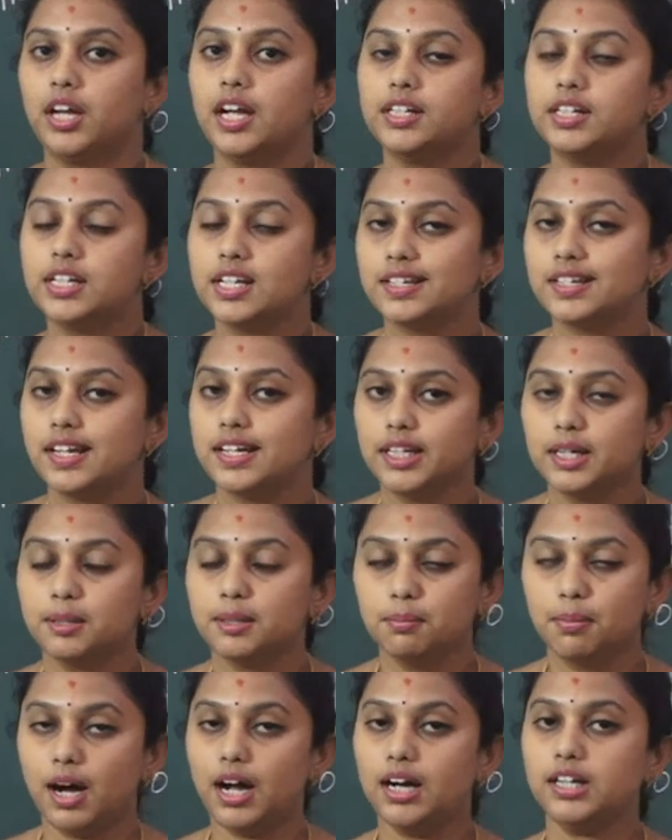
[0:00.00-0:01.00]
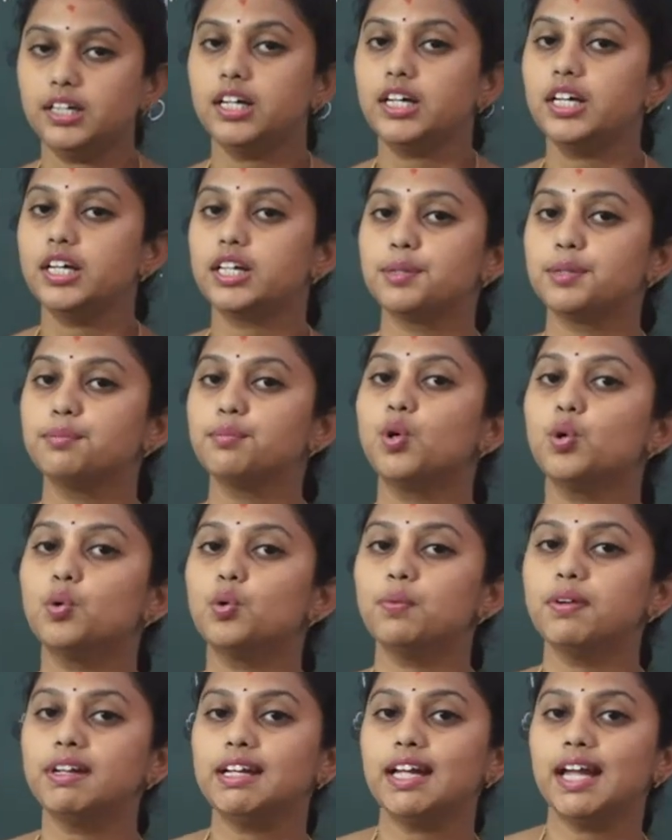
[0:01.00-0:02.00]
It is nothing but
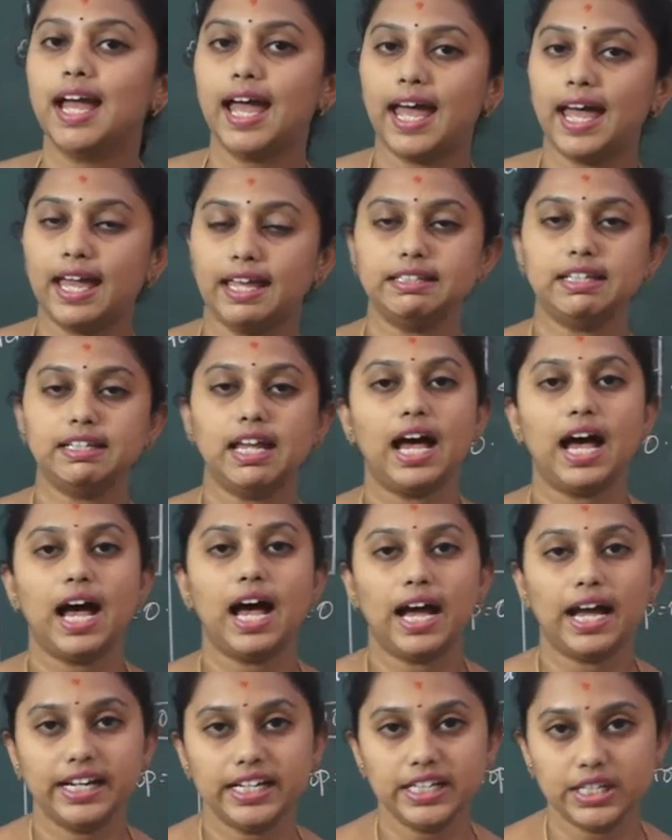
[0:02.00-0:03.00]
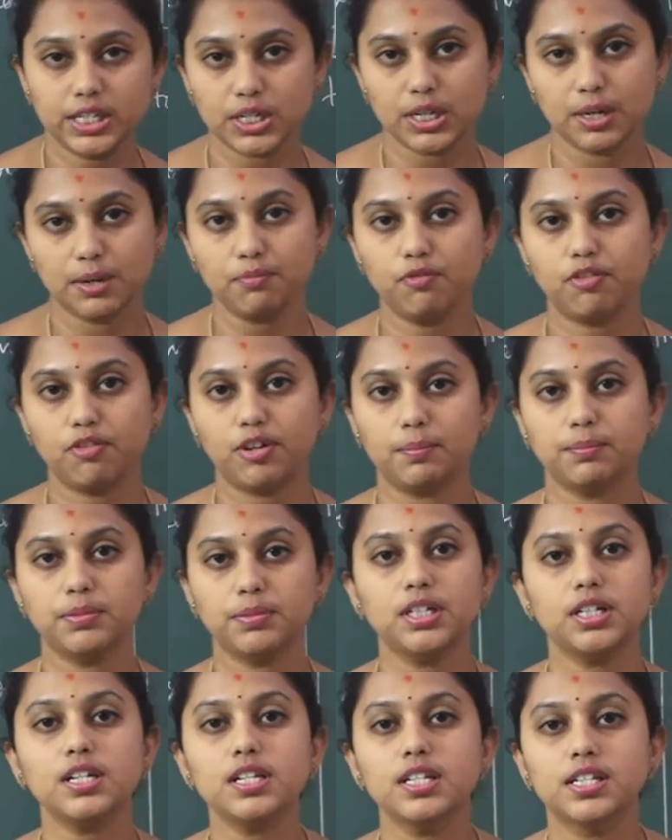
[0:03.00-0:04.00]
removing an item from
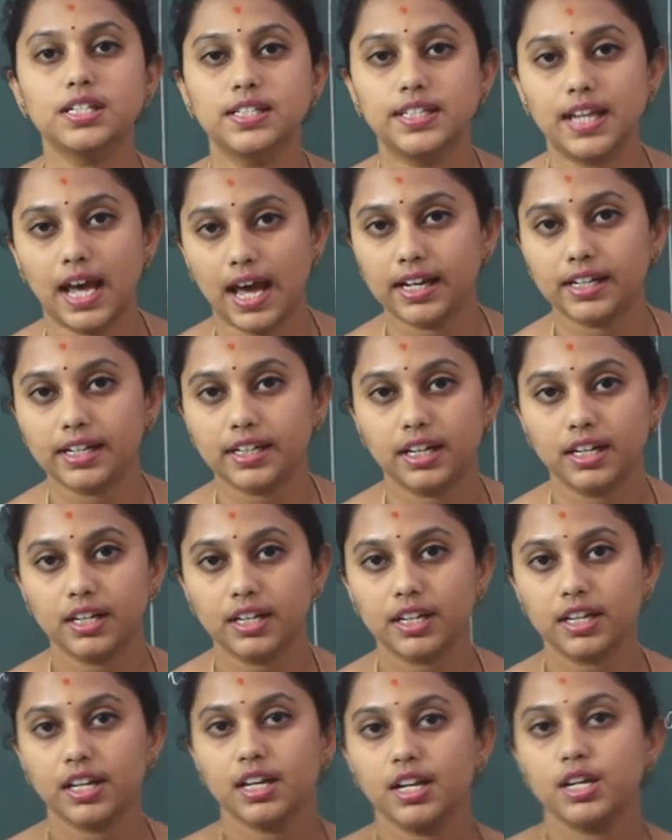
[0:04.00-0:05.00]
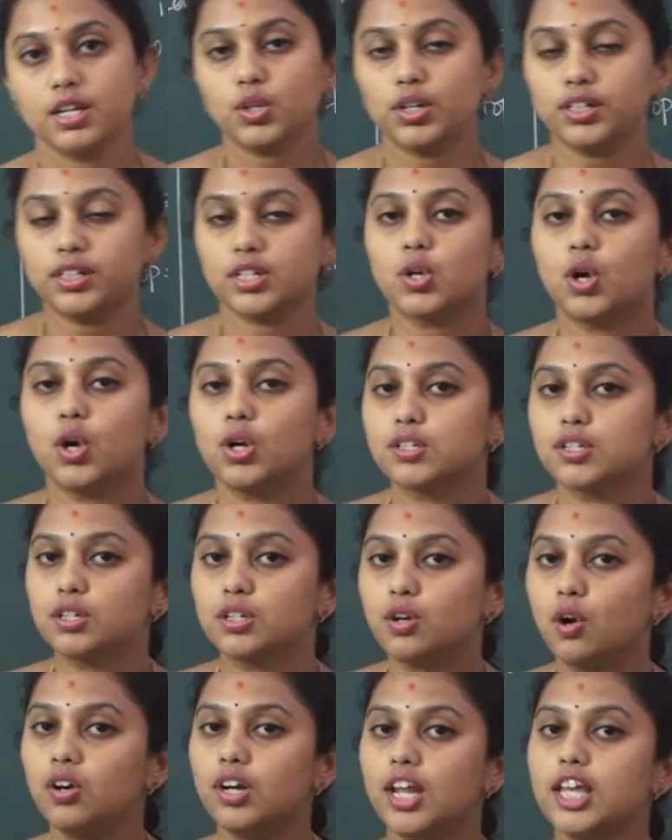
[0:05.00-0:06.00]
the stack. So it is also
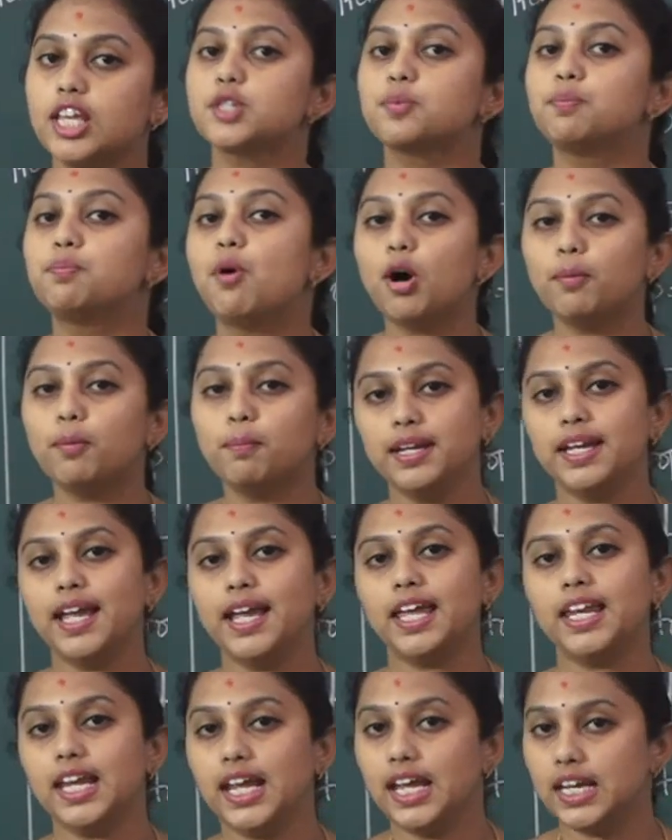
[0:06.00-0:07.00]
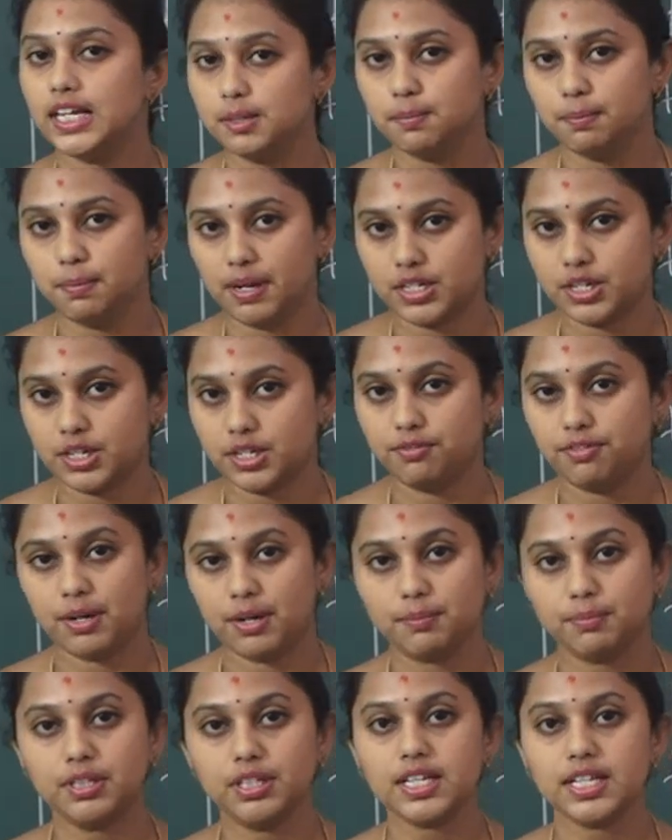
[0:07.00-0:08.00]
called as popping an element
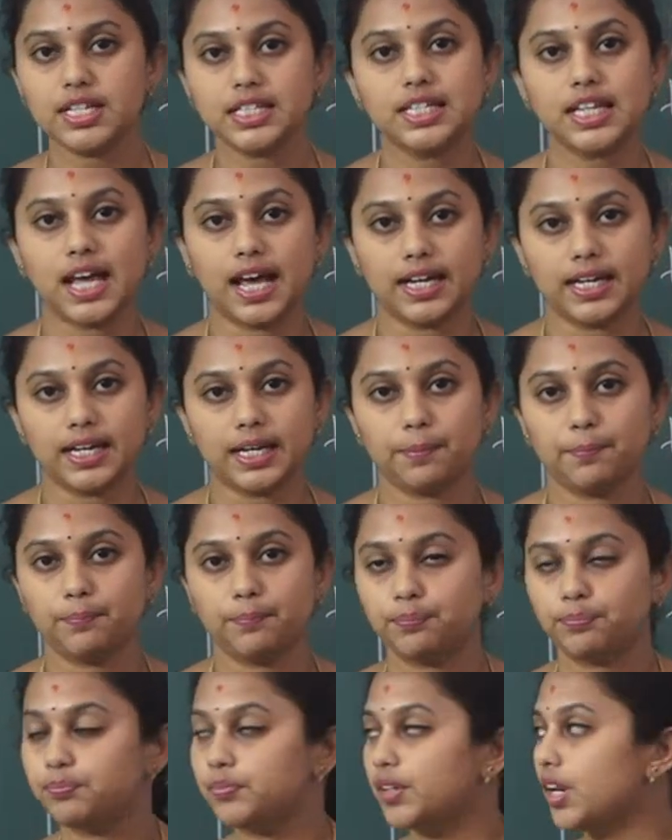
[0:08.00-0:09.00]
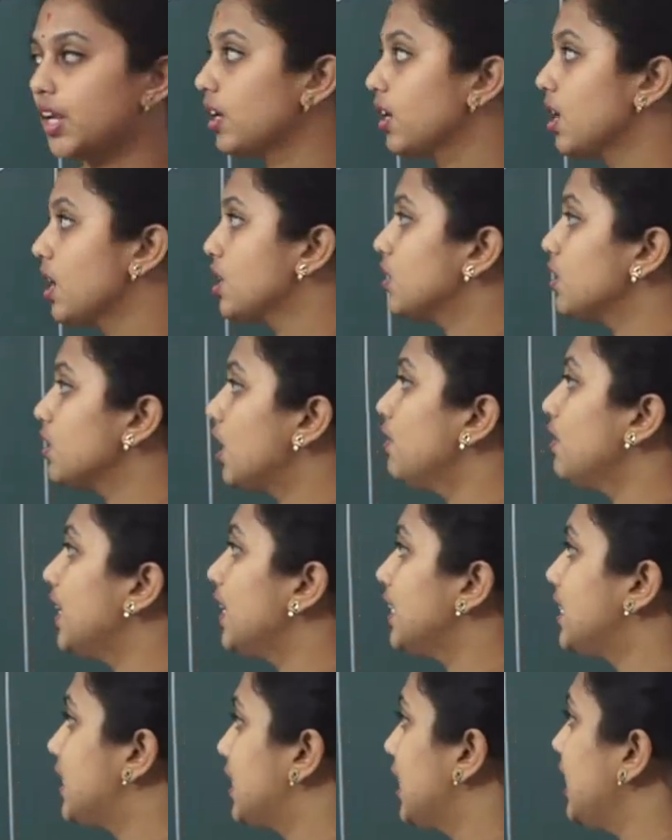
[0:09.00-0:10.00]
from the stack. So now
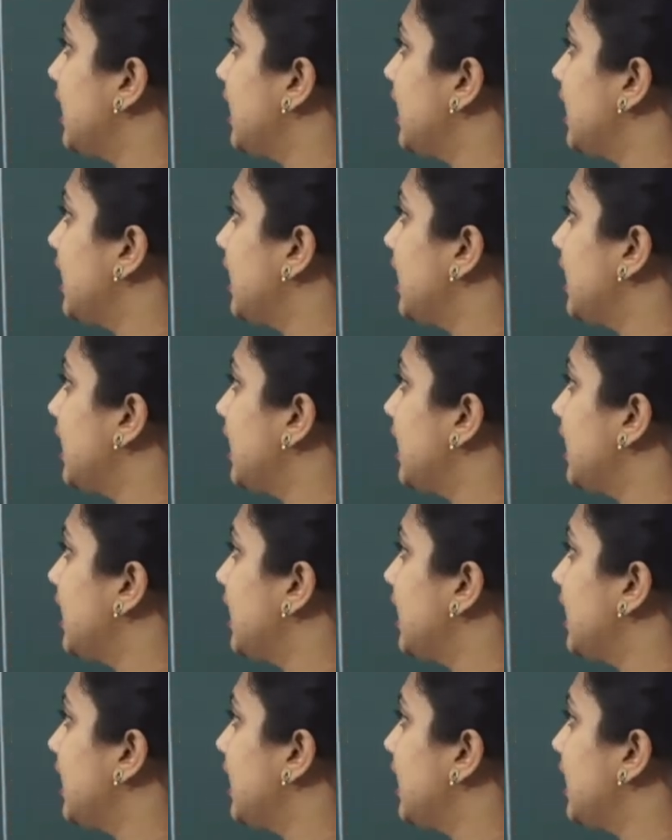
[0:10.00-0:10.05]
let's